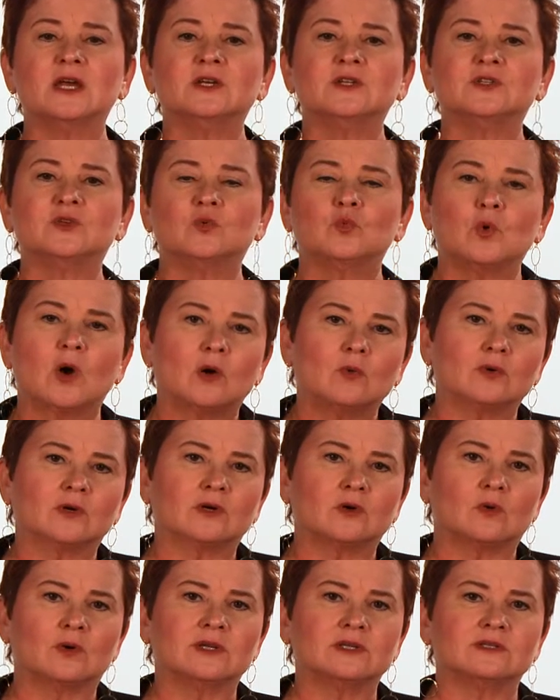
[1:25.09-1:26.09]
So what we're
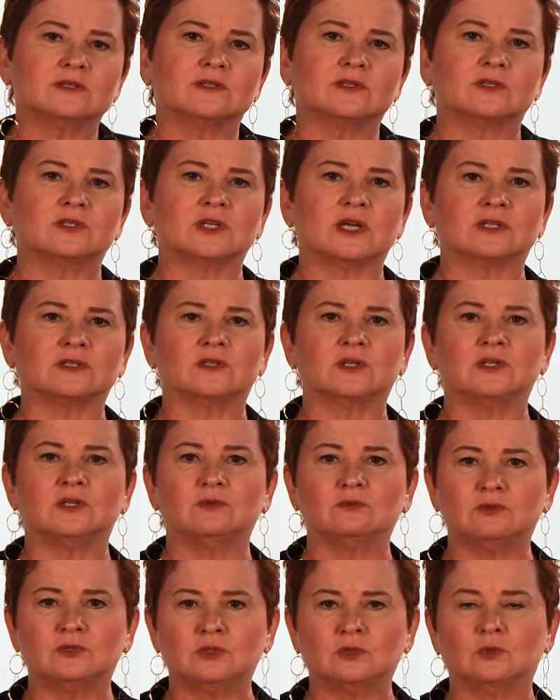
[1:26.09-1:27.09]
going to suggest that you
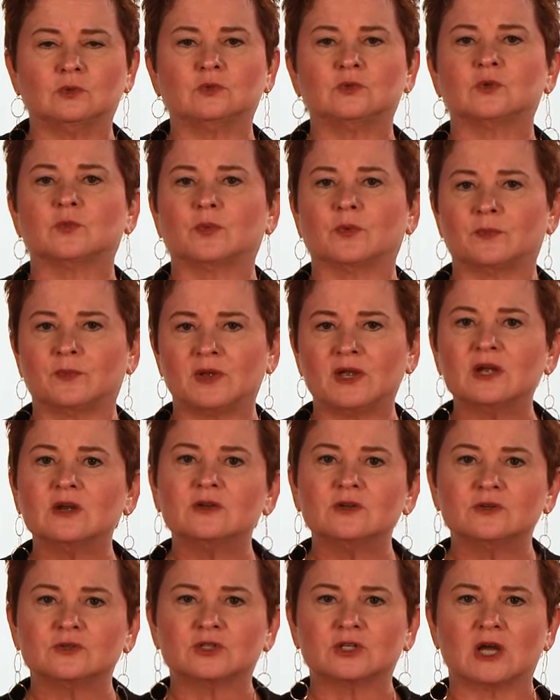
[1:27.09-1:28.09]
do to prepare
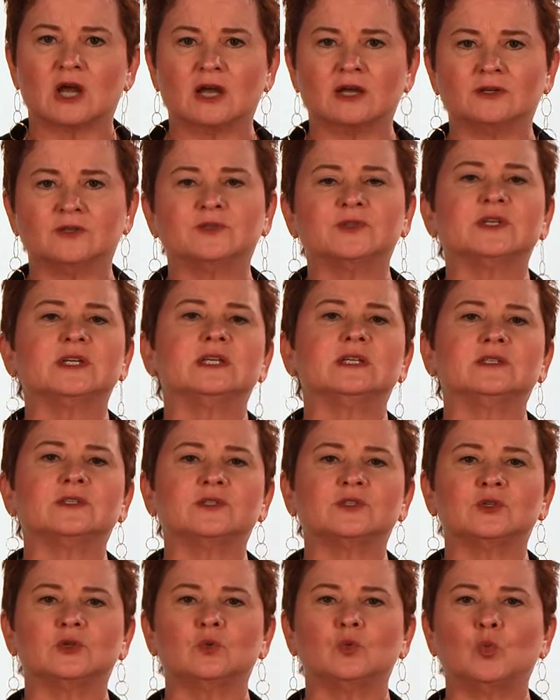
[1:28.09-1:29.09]
your child is
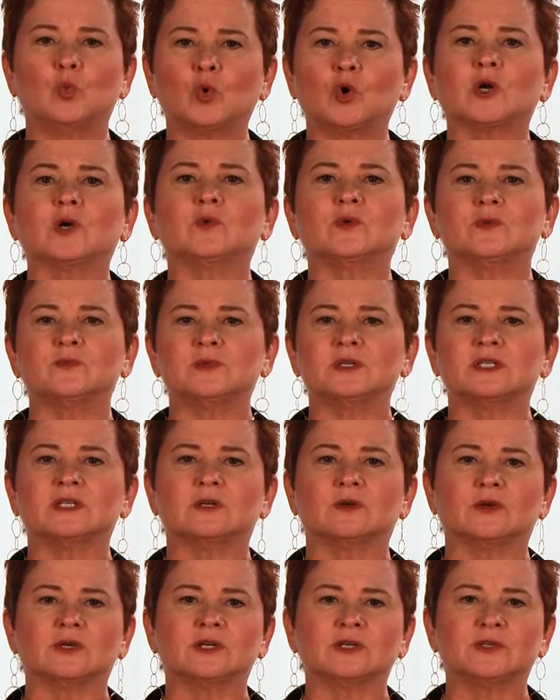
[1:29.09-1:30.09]
to work with
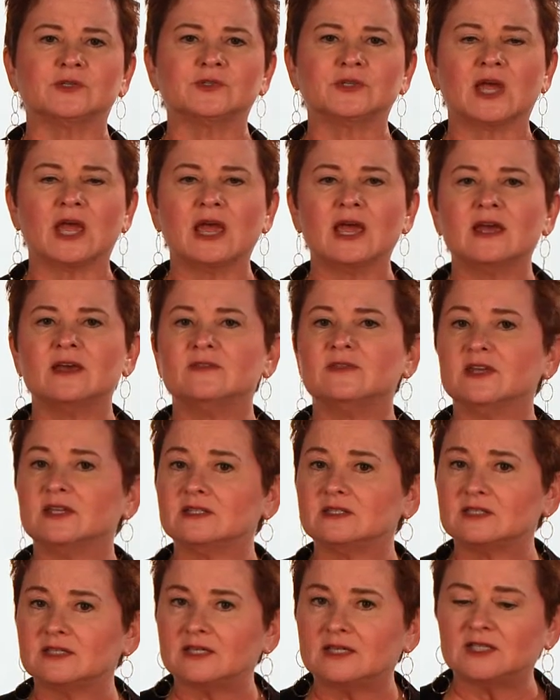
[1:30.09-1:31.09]
materials
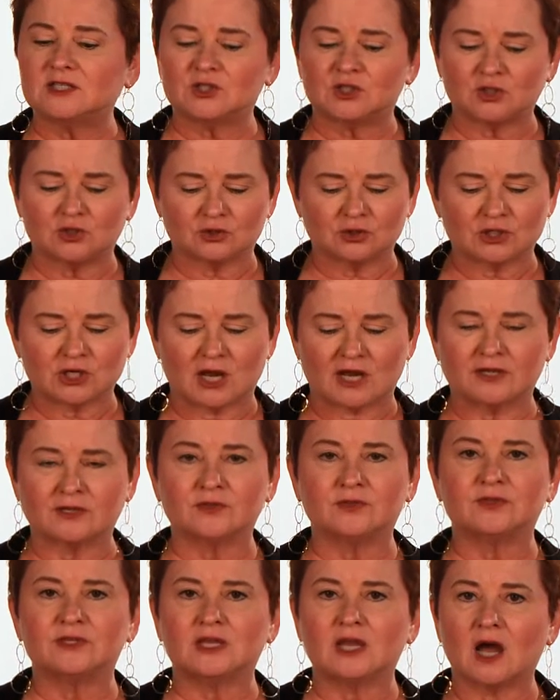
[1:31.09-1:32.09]
that teach your
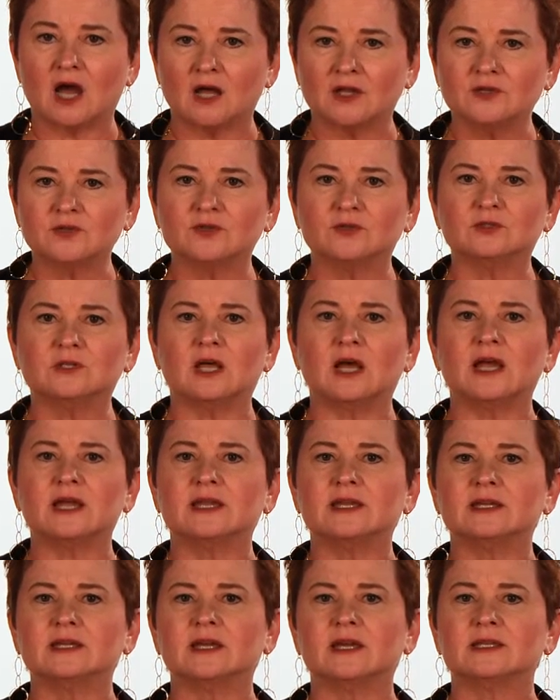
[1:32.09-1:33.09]
child the
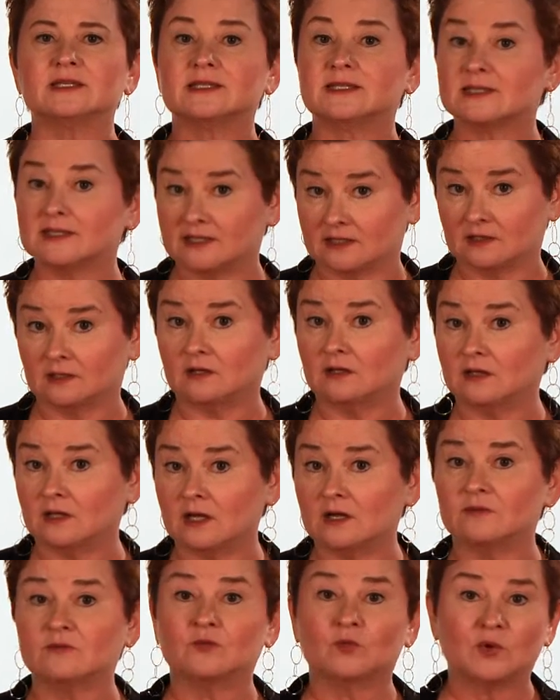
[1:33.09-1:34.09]
underlying skill
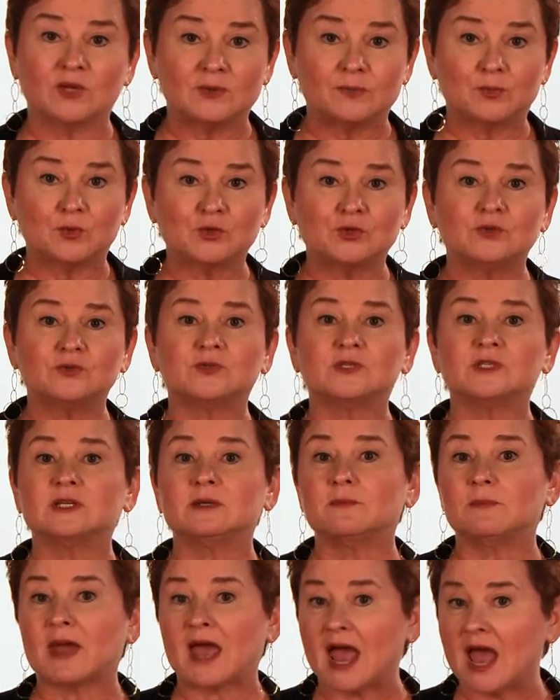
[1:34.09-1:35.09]
of reproducing
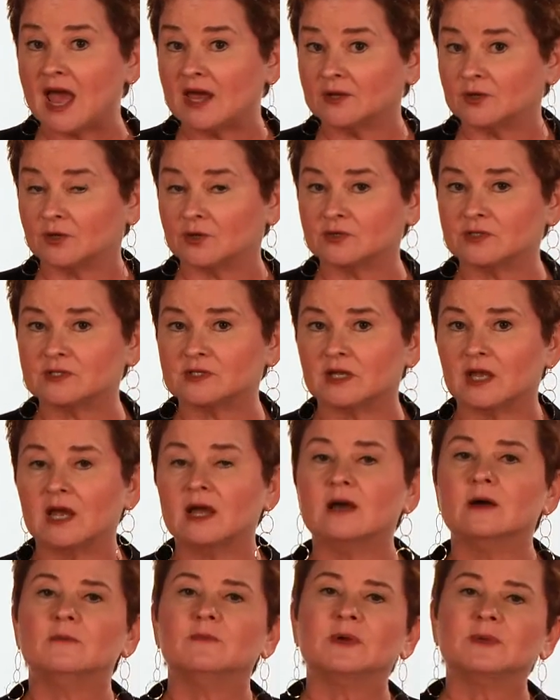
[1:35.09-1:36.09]
patterns,
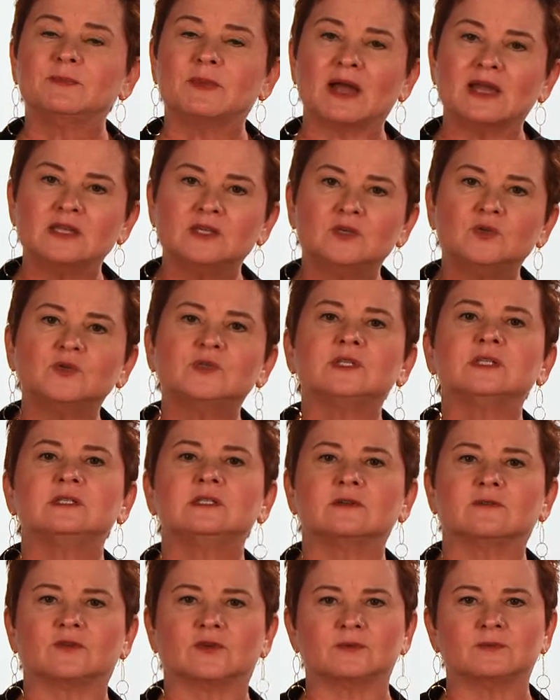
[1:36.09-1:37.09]
but by using
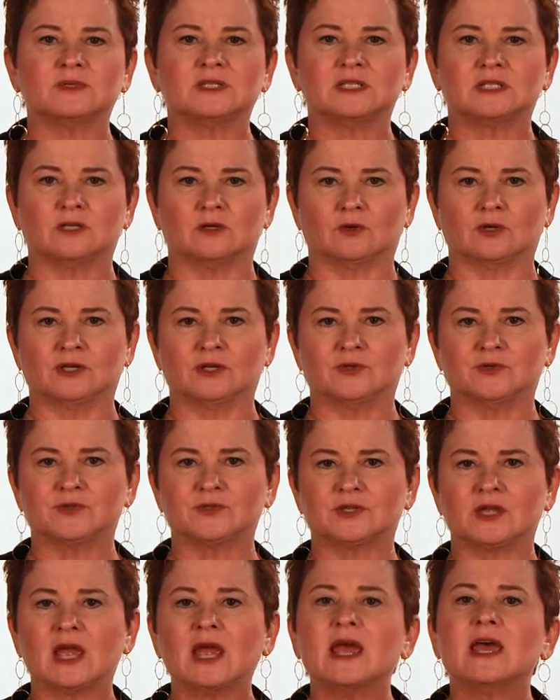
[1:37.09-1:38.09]
different materials.